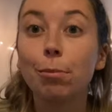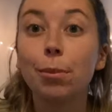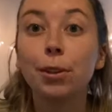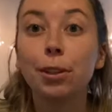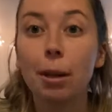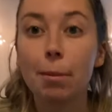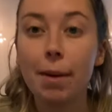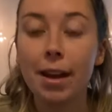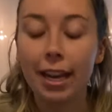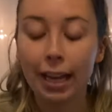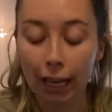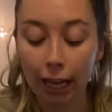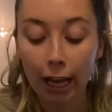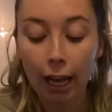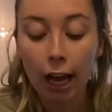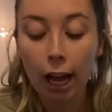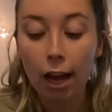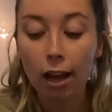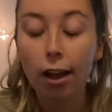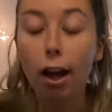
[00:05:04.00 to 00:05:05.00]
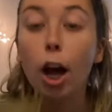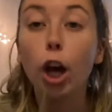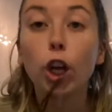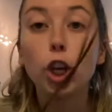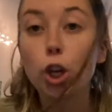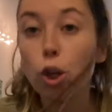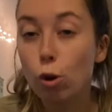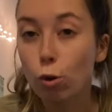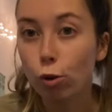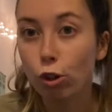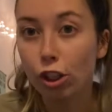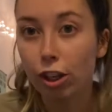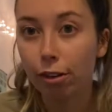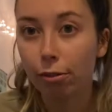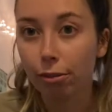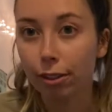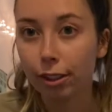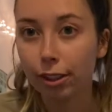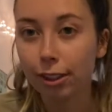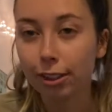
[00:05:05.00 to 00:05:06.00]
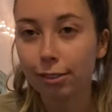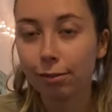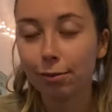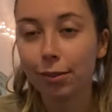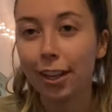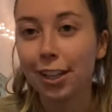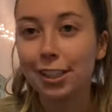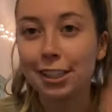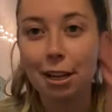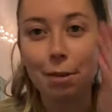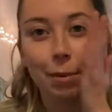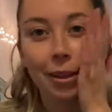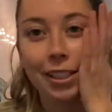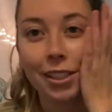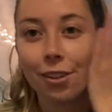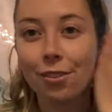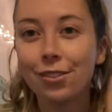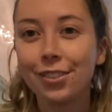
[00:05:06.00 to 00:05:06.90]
they make a huge difference. I just hit myself.